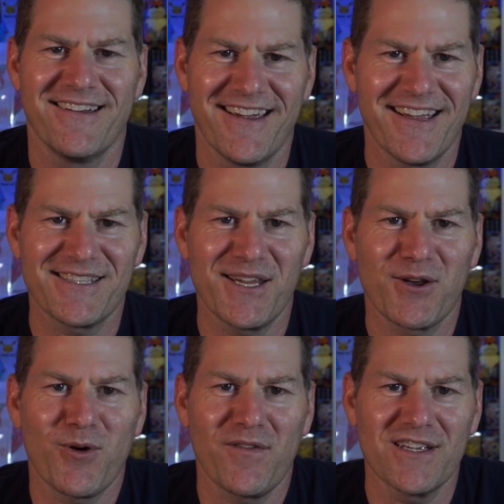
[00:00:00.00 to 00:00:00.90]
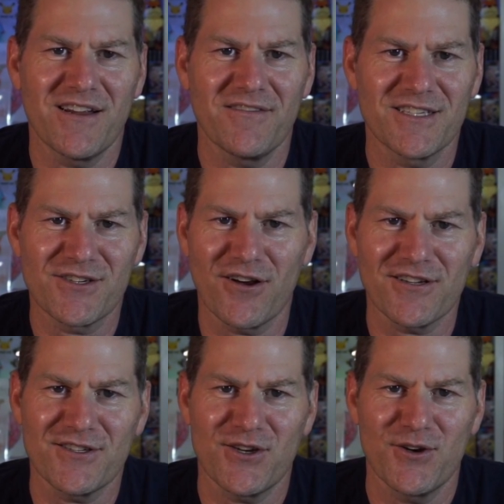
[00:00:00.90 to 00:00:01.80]
It's the equivalent of the
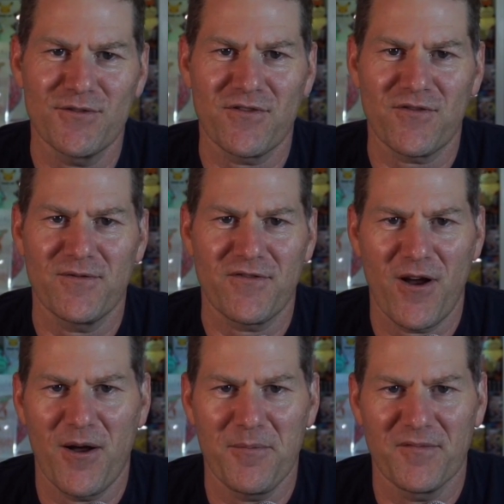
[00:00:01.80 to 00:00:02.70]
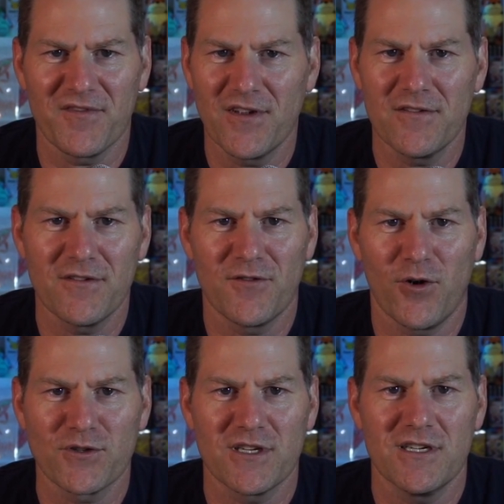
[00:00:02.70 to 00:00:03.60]
Chonkachu from Vivid
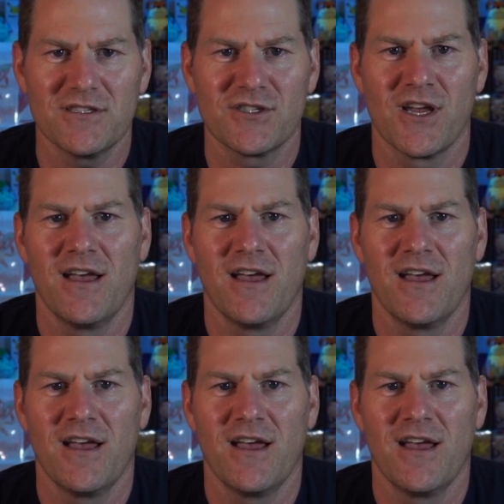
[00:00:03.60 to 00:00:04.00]
Voltage,